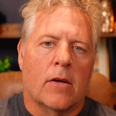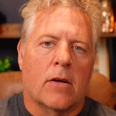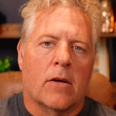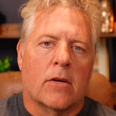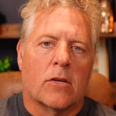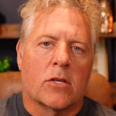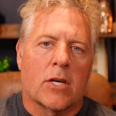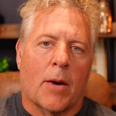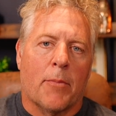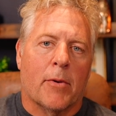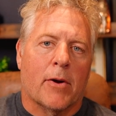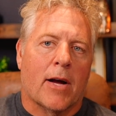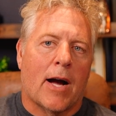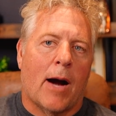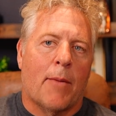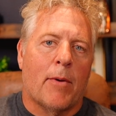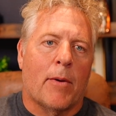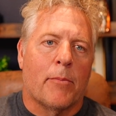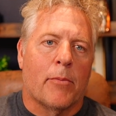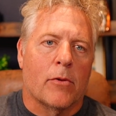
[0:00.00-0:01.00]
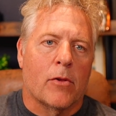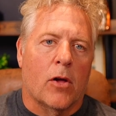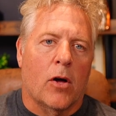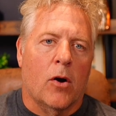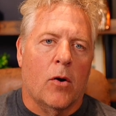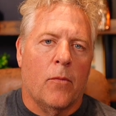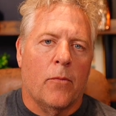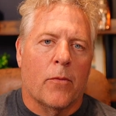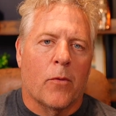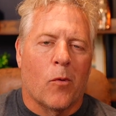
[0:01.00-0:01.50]
Drop a comment
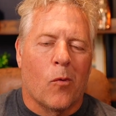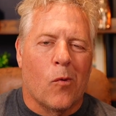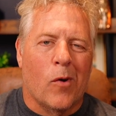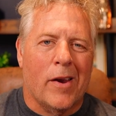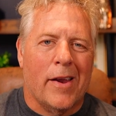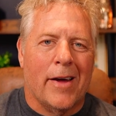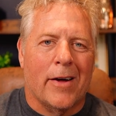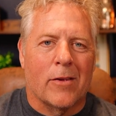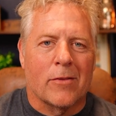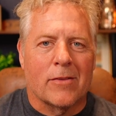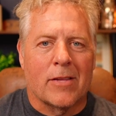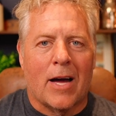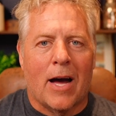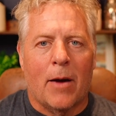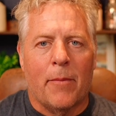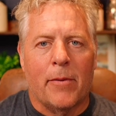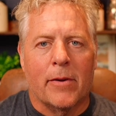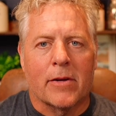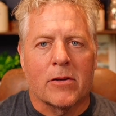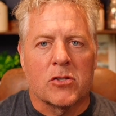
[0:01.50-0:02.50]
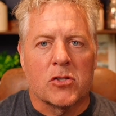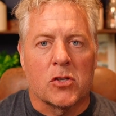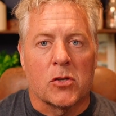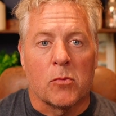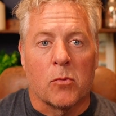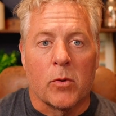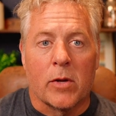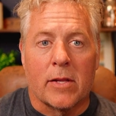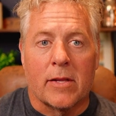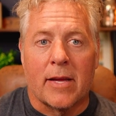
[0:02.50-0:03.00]
below. What health topic
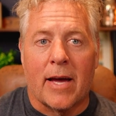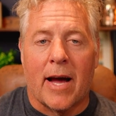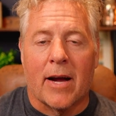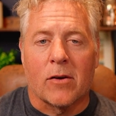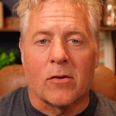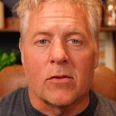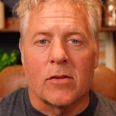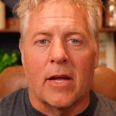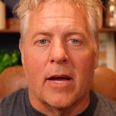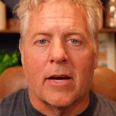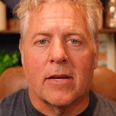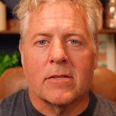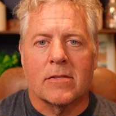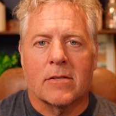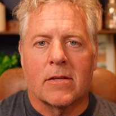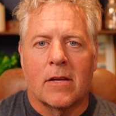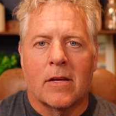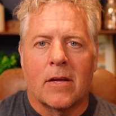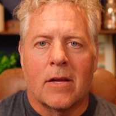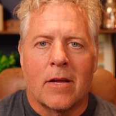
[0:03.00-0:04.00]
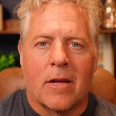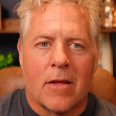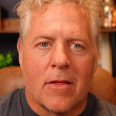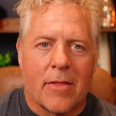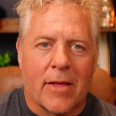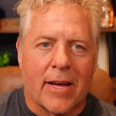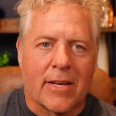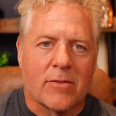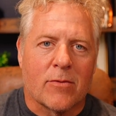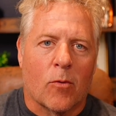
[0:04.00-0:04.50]
should we tackle next?
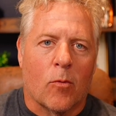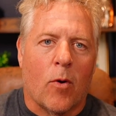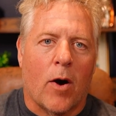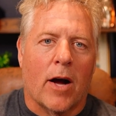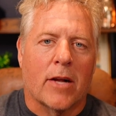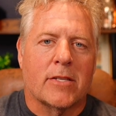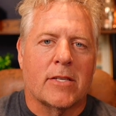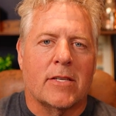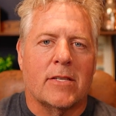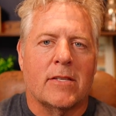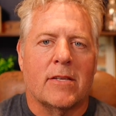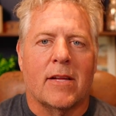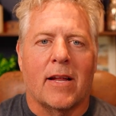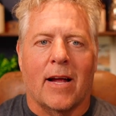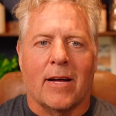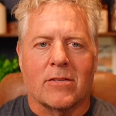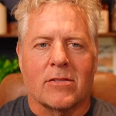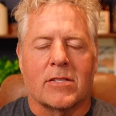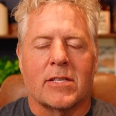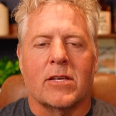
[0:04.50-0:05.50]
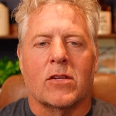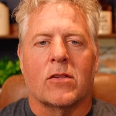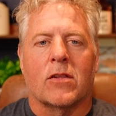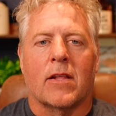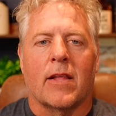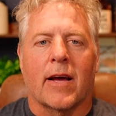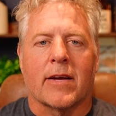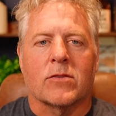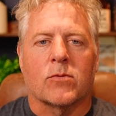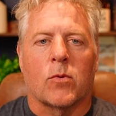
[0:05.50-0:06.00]
Thanks for watching, and I'll see you on the
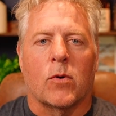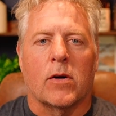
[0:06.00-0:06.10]
next one.